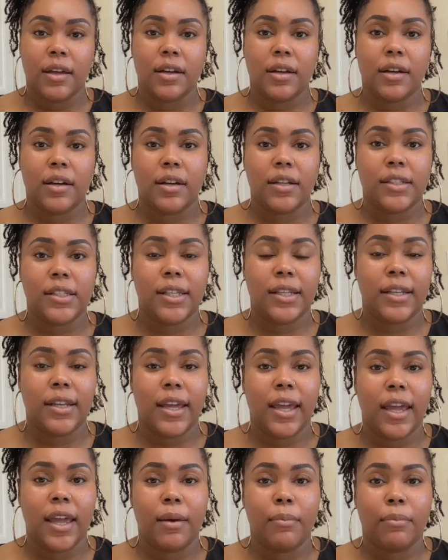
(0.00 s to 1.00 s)

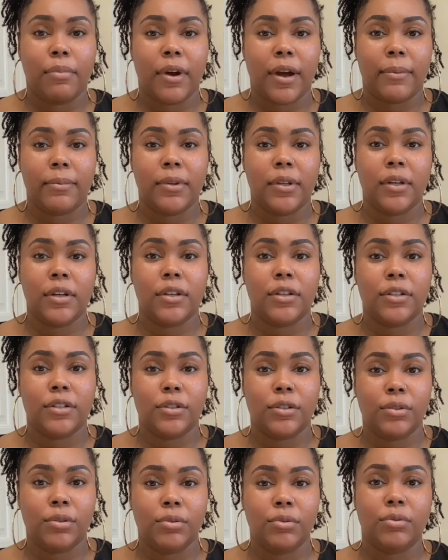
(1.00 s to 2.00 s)
Today, I'm probably going to
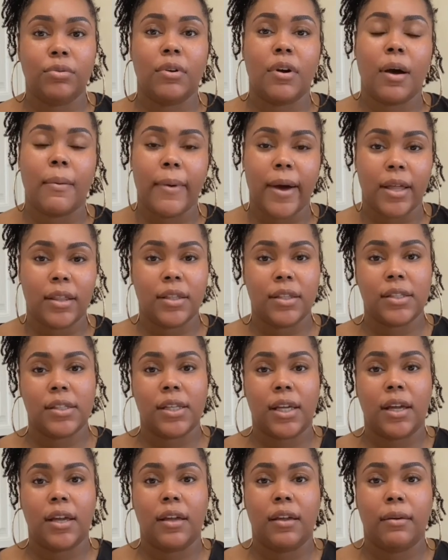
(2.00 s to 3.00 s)
do about the
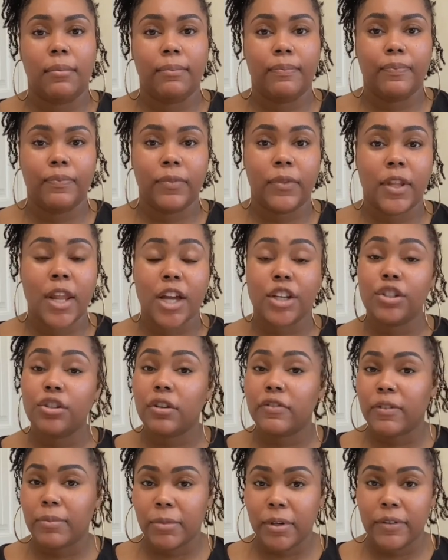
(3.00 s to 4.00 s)
same. Not sure if
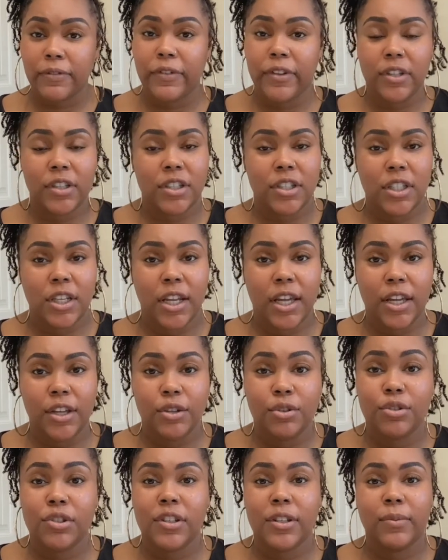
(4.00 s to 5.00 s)
I'm going to finish today.
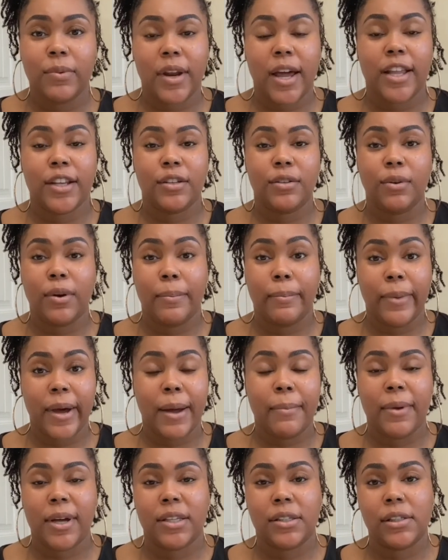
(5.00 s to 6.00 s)
Usually when I do it by
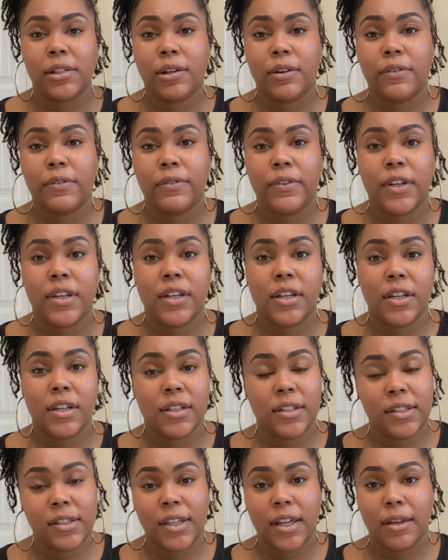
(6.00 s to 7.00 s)
myself, it
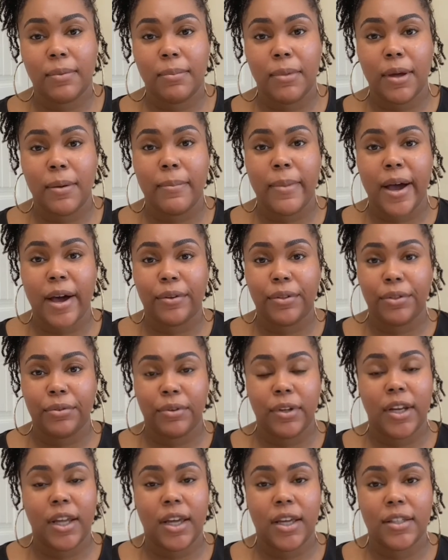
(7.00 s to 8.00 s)
does take me about 3
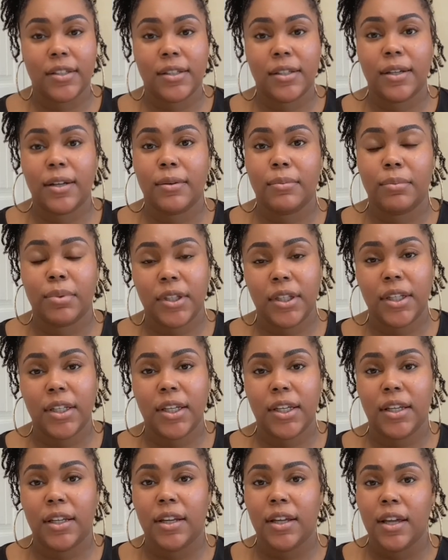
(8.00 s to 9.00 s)
days to complete
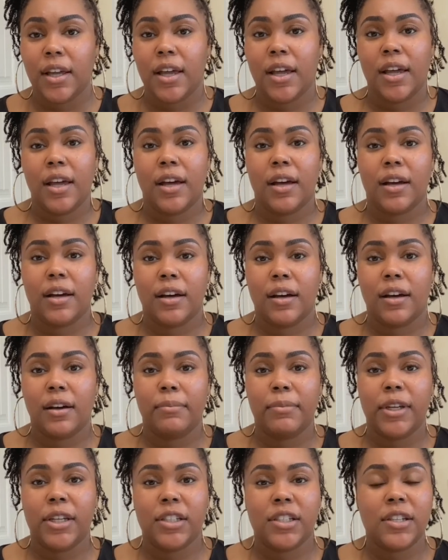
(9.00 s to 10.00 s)
it.
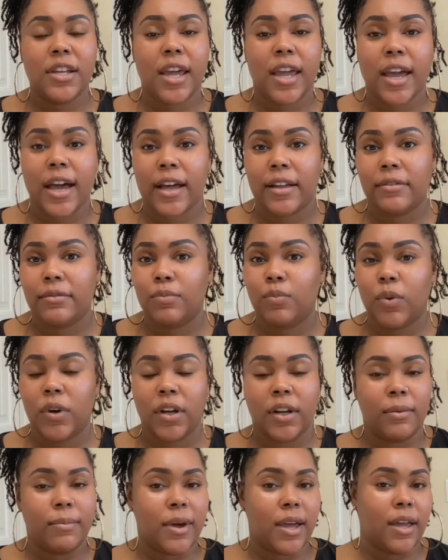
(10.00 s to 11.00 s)
Each day, I work in
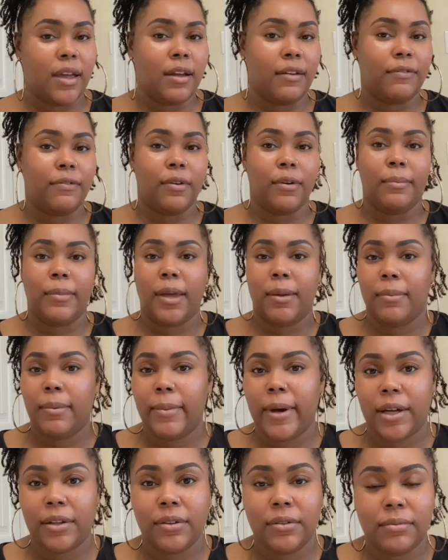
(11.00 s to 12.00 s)
my hair for maybe
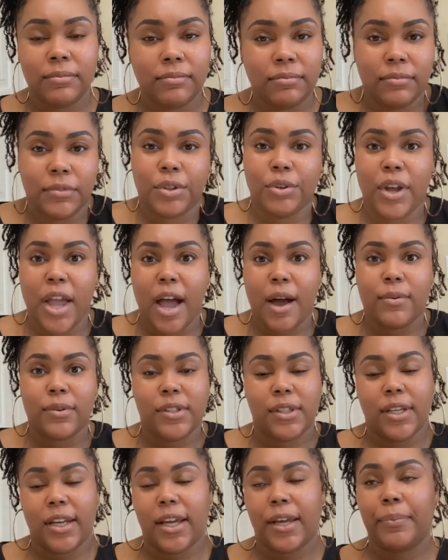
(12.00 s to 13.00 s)
about 3 hours a
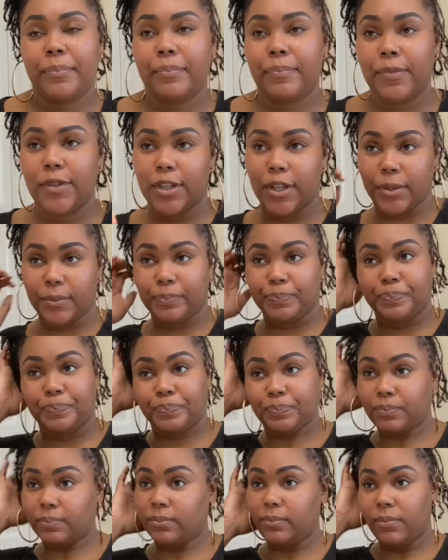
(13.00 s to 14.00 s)
day. So,
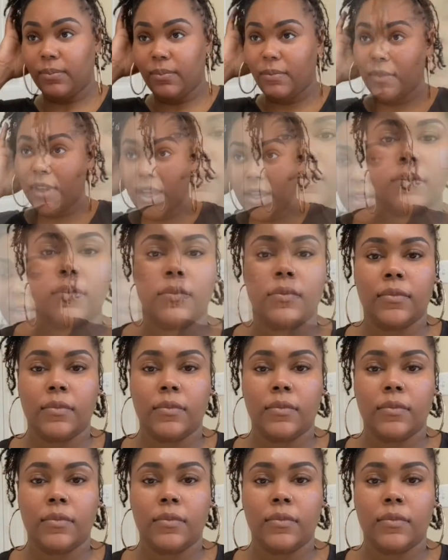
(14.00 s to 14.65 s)
yeah.